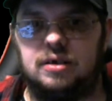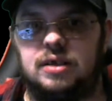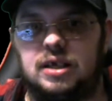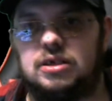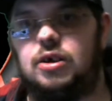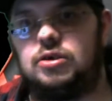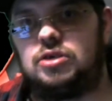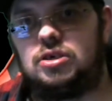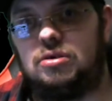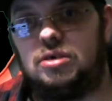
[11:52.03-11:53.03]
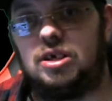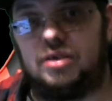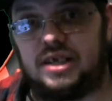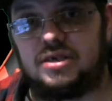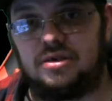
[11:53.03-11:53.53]
that's logical, you know,
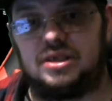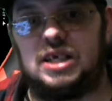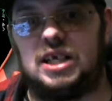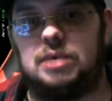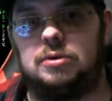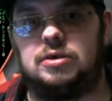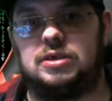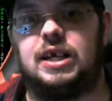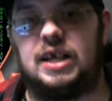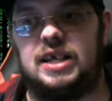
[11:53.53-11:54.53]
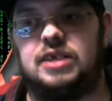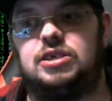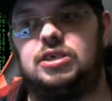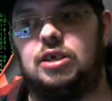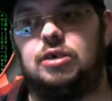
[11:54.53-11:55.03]
that's understandable, because that
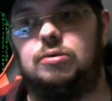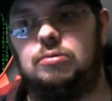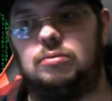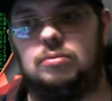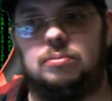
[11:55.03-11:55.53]
hits you,